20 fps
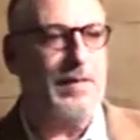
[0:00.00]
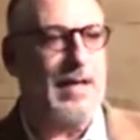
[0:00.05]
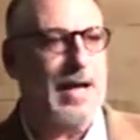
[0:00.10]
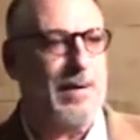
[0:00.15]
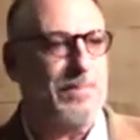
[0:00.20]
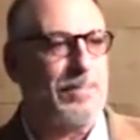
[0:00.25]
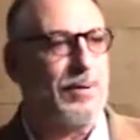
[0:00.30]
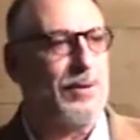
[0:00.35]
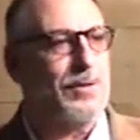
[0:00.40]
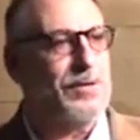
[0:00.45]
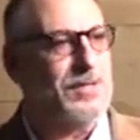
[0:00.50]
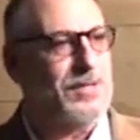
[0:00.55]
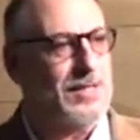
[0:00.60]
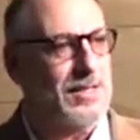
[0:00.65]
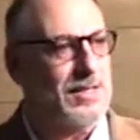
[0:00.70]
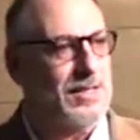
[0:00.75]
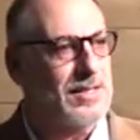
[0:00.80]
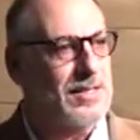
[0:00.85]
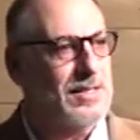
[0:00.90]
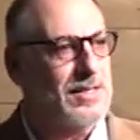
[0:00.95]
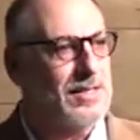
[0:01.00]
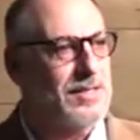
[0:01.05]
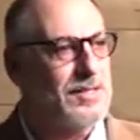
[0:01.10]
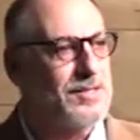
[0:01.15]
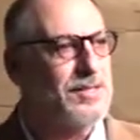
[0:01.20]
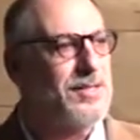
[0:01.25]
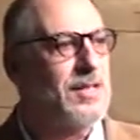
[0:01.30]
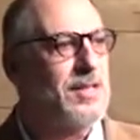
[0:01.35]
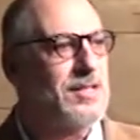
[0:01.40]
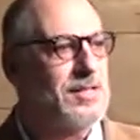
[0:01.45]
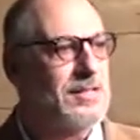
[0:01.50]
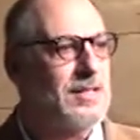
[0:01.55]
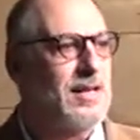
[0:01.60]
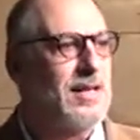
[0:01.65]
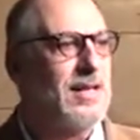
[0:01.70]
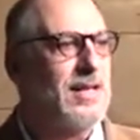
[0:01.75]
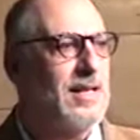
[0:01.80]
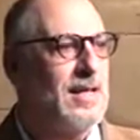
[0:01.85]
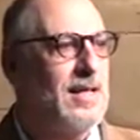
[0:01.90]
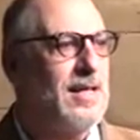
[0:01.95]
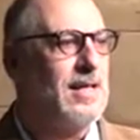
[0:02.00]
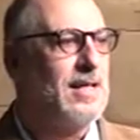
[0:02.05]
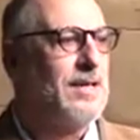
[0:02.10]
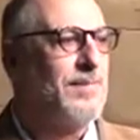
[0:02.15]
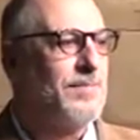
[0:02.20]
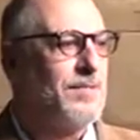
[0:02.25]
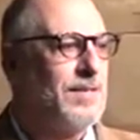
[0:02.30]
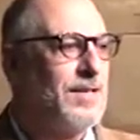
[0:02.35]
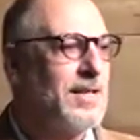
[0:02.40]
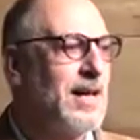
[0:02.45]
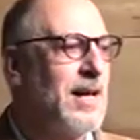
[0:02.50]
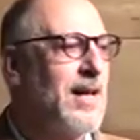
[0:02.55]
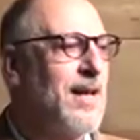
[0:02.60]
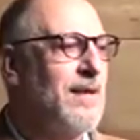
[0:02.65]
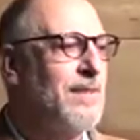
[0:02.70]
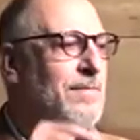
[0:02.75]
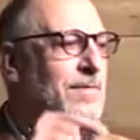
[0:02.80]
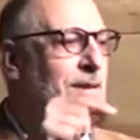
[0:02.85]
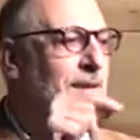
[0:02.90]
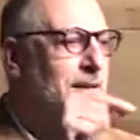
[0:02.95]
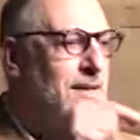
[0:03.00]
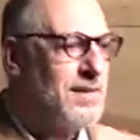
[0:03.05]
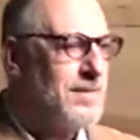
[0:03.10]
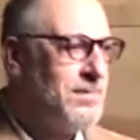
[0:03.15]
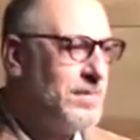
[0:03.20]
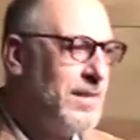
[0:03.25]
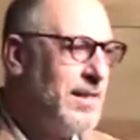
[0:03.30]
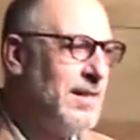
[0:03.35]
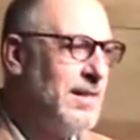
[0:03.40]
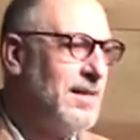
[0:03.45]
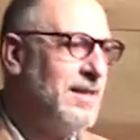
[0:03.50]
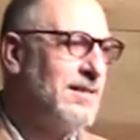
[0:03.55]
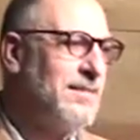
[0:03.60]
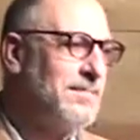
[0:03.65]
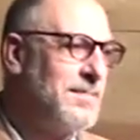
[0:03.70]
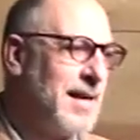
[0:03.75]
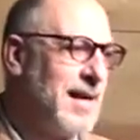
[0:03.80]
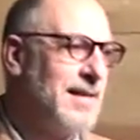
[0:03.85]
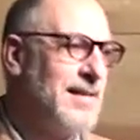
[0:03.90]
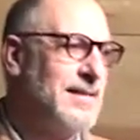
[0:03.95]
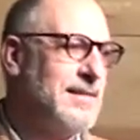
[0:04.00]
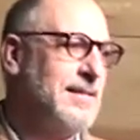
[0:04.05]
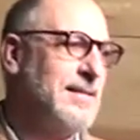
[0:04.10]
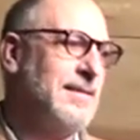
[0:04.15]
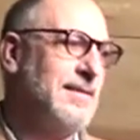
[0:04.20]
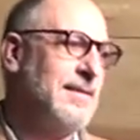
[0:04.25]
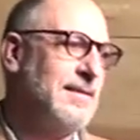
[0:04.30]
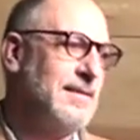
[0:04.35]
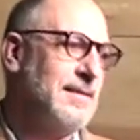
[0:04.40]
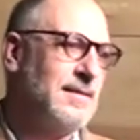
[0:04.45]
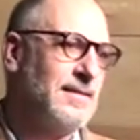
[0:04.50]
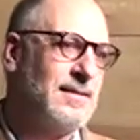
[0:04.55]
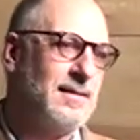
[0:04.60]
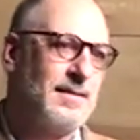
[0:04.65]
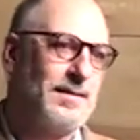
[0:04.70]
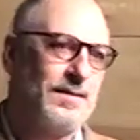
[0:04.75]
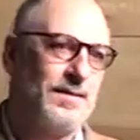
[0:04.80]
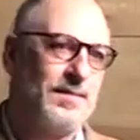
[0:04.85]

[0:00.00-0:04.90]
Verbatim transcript: that person just like he forgave me of my sins.